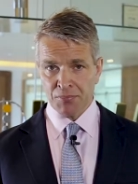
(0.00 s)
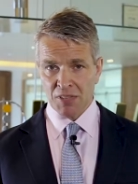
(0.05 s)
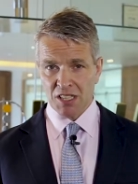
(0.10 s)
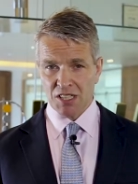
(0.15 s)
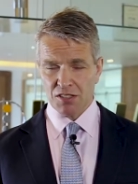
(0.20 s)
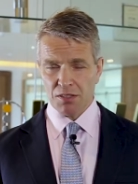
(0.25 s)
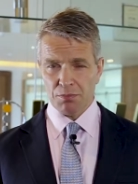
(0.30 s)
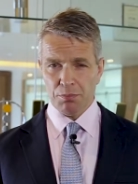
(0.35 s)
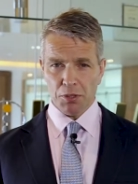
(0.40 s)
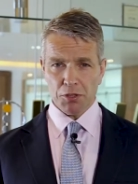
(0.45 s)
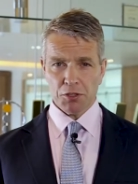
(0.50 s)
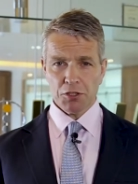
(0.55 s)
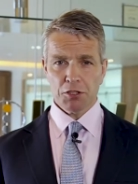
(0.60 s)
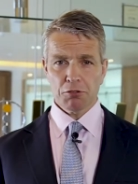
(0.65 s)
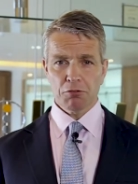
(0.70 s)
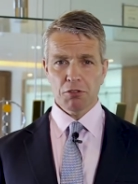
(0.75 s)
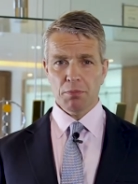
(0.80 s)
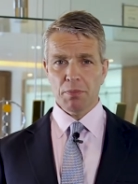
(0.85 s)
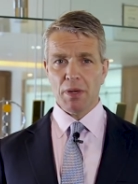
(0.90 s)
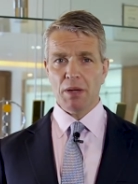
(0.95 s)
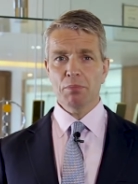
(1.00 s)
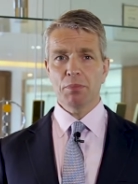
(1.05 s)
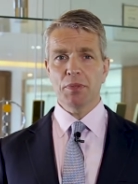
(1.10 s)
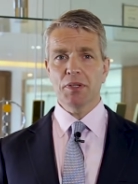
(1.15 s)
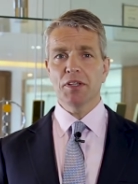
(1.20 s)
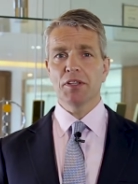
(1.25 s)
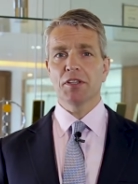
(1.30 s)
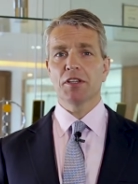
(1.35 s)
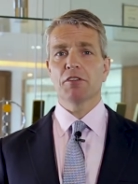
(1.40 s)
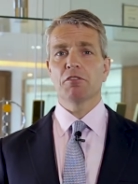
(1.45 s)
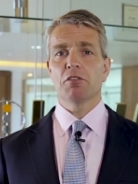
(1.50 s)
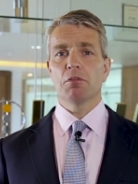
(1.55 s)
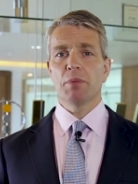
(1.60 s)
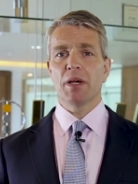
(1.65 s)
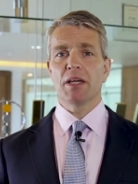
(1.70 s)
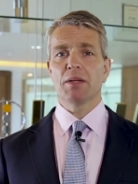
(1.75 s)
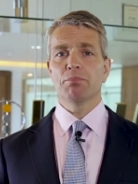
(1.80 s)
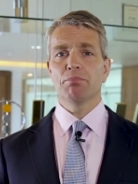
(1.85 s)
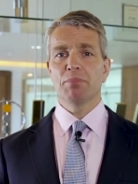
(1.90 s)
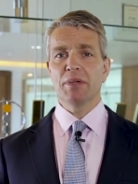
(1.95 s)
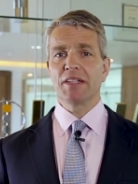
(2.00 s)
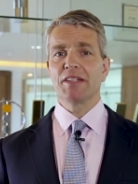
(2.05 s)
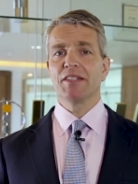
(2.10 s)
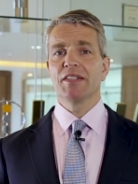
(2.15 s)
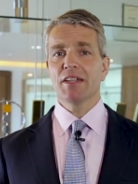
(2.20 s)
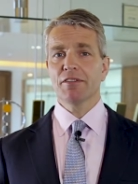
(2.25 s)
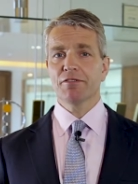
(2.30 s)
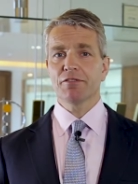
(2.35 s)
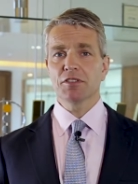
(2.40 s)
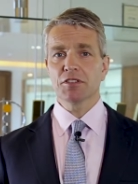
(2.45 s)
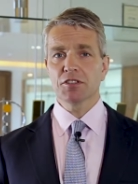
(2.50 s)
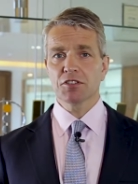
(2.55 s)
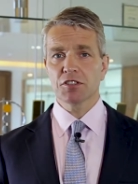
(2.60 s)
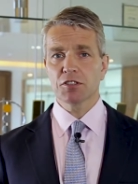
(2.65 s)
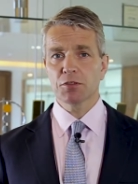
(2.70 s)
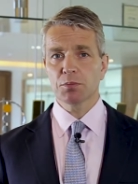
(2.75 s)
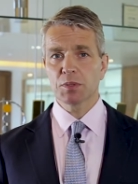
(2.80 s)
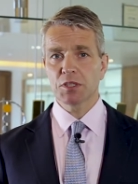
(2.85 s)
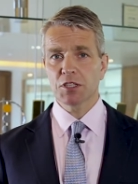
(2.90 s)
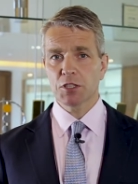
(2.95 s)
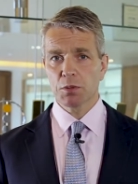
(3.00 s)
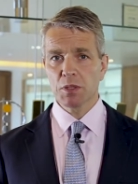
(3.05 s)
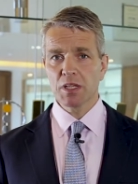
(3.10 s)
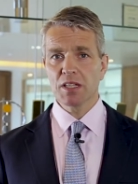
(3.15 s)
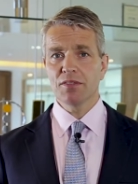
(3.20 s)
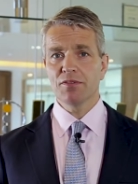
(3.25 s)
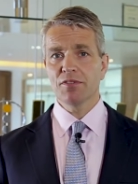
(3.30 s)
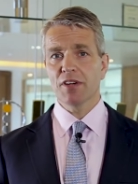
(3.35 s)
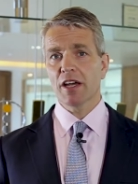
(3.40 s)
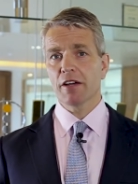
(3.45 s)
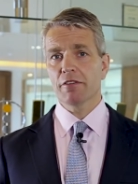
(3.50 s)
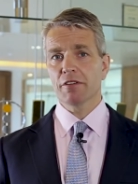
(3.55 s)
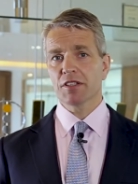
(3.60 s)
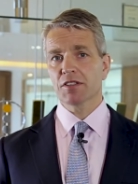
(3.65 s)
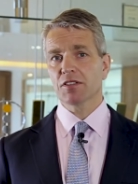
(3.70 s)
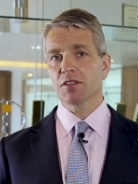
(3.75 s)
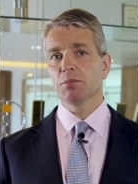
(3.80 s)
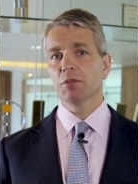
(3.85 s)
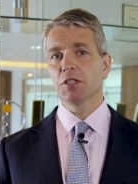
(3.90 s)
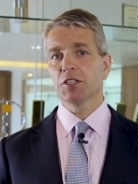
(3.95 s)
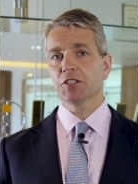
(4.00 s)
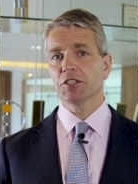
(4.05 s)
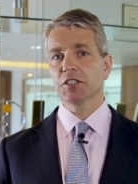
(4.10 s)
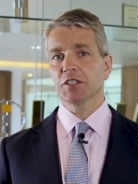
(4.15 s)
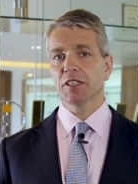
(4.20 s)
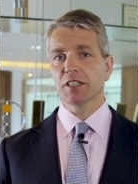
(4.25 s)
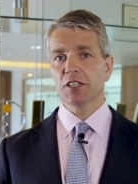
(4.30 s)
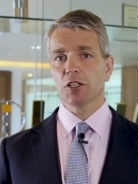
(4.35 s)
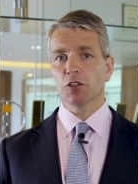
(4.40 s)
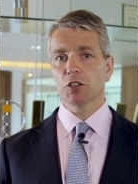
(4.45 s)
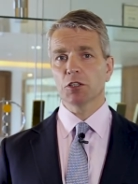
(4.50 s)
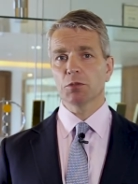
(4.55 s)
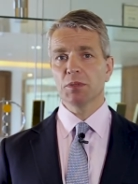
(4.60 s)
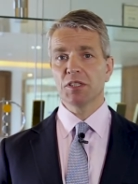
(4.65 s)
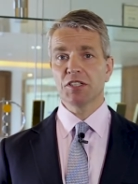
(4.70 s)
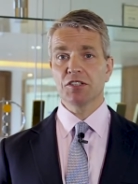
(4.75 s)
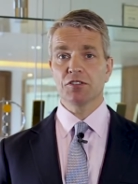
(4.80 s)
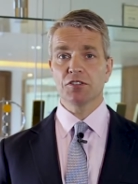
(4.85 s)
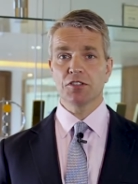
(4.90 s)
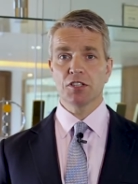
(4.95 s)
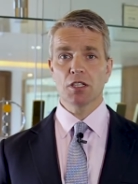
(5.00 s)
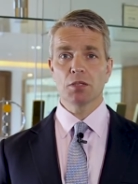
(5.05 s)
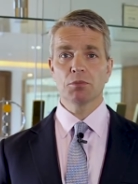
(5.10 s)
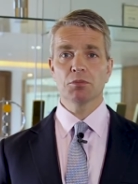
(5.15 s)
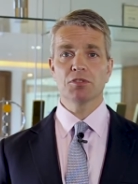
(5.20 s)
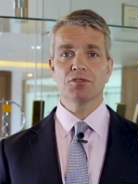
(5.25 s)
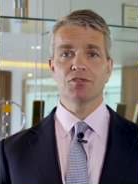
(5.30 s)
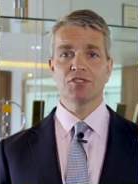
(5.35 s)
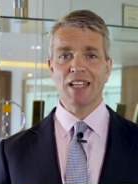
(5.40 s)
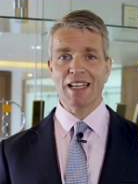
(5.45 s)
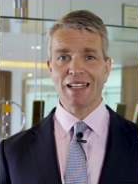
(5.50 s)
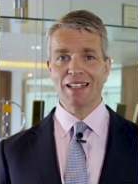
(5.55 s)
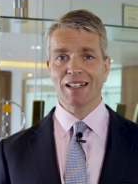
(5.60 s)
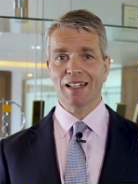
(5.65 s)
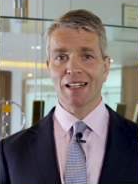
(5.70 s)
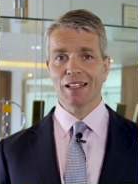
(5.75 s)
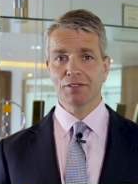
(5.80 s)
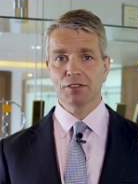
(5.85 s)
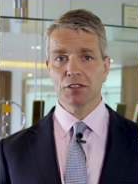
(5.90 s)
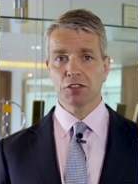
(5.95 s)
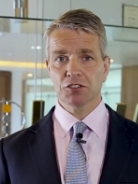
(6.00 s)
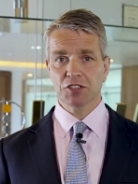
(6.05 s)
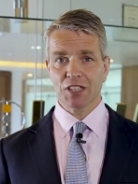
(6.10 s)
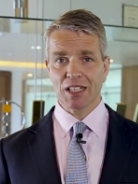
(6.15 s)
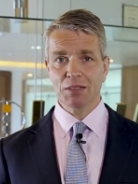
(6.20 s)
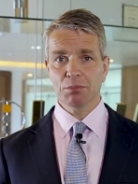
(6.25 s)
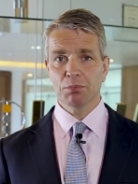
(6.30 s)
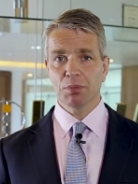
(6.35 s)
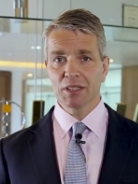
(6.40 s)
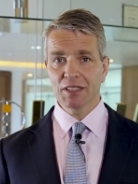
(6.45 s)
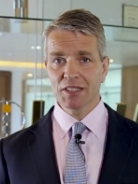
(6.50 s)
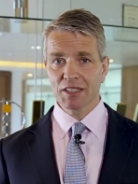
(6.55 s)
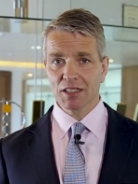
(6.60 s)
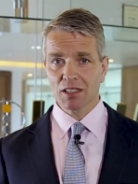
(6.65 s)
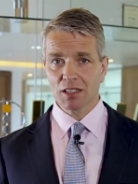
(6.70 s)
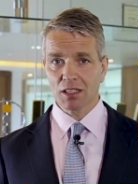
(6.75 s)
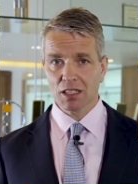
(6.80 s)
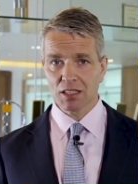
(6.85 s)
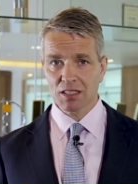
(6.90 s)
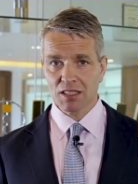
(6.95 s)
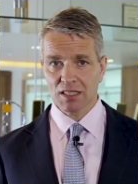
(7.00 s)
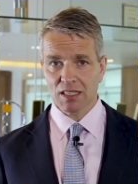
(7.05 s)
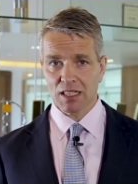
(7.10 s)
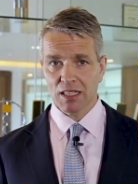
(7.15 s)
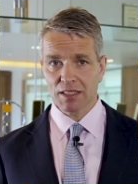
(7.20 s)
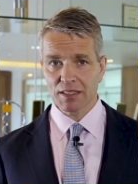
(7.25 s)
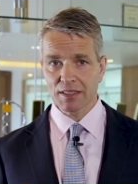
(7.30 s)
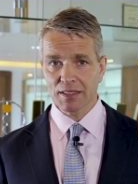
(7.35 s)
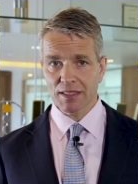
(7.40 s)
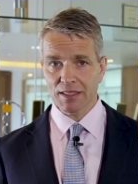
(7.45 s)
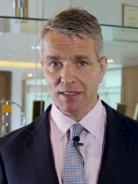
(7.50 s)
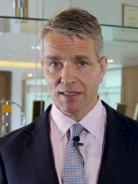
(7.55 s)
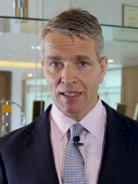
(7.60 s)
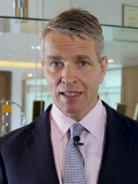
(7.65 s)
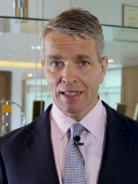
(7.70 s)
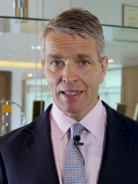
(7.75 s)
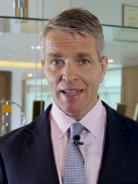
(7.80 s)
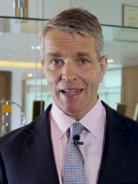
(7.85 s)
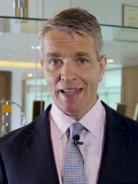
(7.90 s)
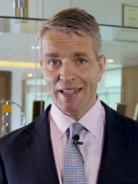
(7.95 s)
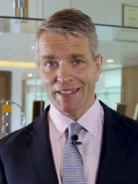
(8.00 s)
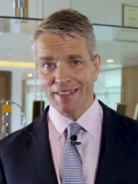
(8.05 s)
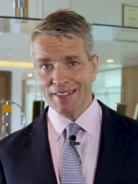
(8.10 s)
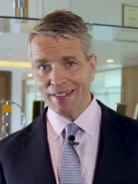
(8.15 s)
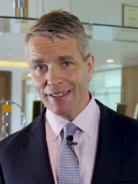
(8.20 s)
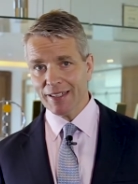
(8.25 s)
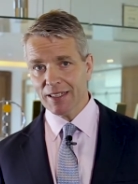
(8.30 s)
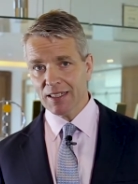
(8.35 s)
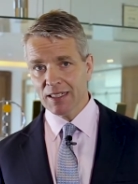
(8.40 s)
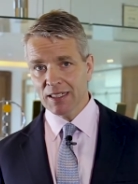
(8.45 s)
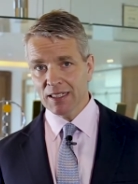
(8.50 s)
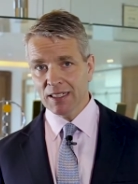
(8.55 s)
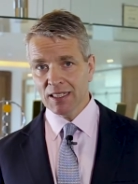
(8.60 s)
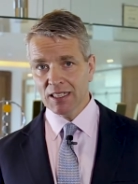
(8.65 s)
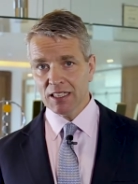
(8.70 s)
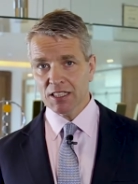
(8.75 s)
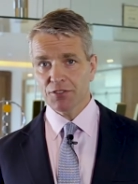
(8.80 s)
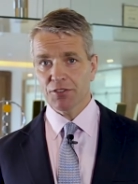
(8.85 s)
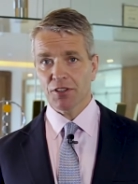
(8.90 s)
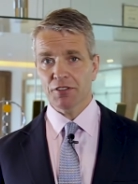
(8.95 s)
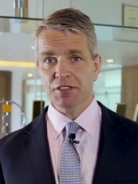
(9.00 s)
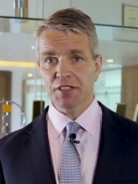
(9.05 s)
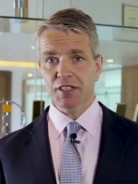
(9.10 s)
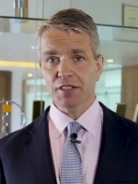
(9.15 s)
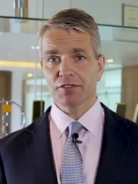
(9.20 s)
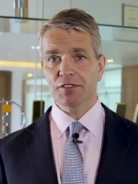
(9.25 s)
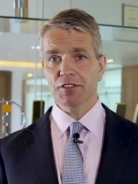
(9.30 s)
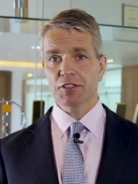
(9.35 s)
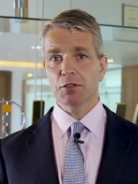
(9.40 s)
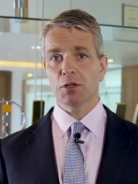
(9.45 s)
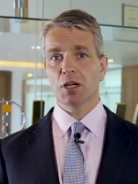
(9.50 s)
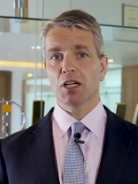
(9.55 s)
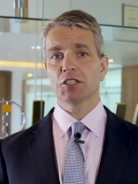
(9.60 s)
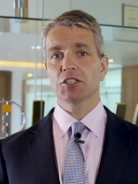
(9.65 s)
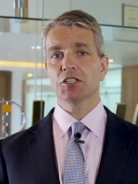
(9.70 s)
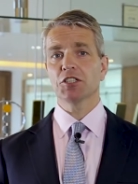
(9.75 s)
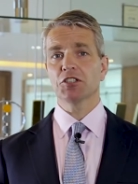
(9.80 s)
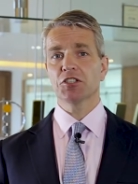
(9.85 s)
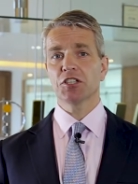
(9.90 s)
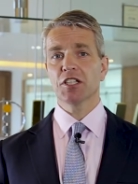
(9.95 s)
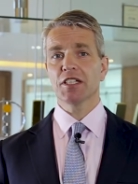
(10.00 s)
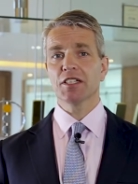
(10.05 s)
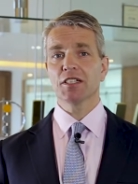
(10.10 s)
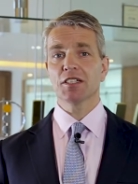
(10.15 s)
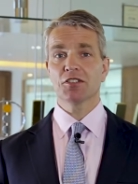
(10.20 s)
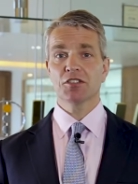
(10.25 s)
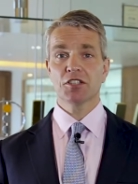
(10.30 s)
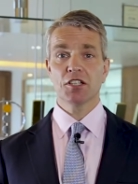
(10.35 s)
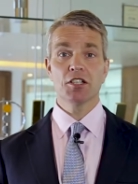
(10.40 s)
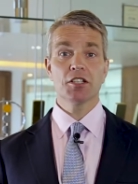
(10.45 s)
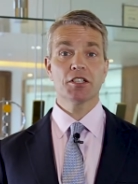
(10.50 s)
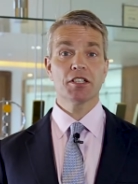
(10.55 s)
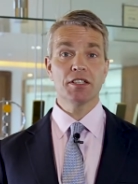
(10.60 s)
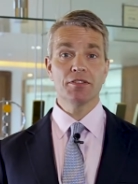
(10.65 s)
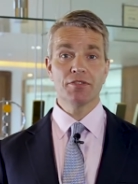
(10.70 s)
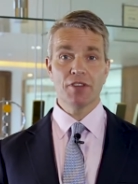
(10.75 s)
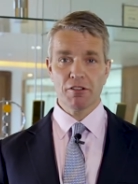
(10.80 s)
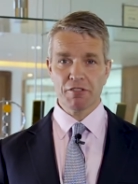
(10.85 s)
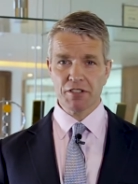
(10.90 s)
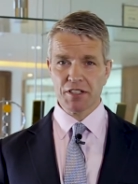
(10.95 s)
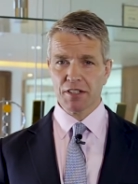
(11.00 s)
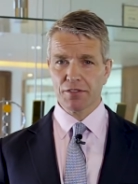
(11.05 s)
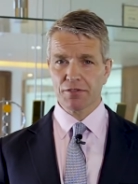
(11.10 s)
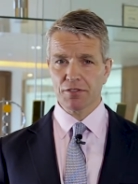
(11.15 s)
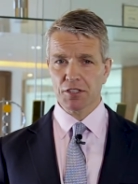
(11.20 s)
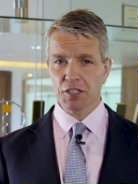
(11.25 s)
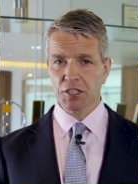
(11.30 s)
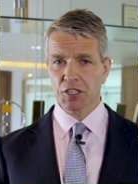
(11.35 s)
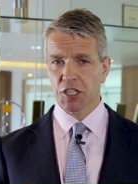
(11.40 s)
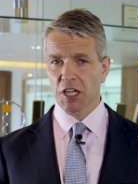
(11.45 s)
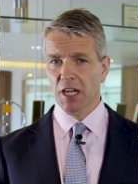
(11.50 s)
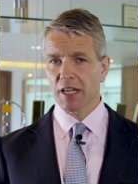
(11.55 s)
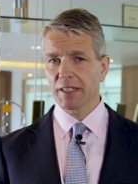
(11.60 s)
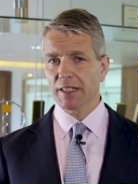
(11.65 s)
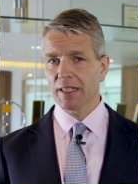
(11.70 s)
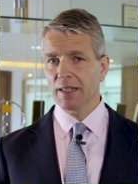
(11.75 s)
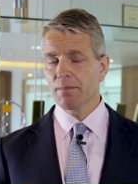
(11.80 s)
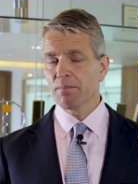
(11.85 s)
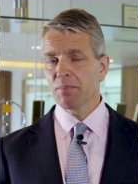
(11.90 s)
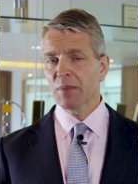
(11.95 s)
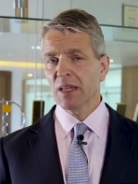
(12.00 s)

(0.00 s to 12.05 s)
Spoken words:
It's important to remember that there remain big differences between various emerging economies in terms of debt levels and political uncertainties. India is very different to Argentina, Turkey very different to China,